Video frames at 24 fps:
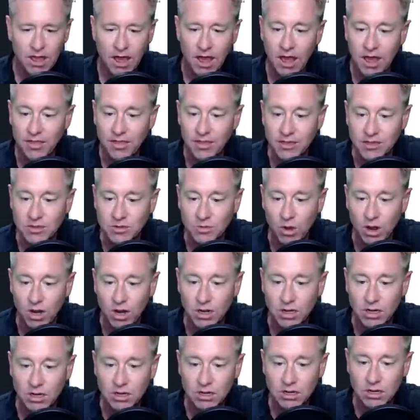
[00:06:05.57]
Uh, this
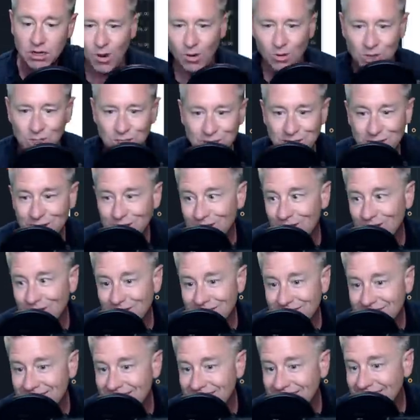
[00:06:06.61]
one, oh
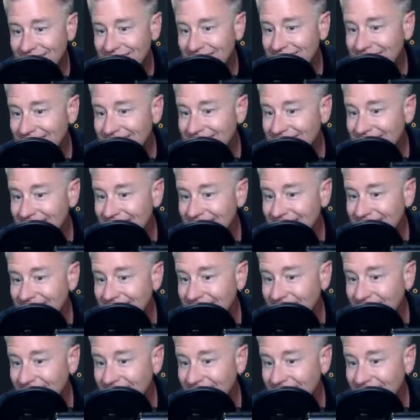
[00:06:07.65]
shoot, is that a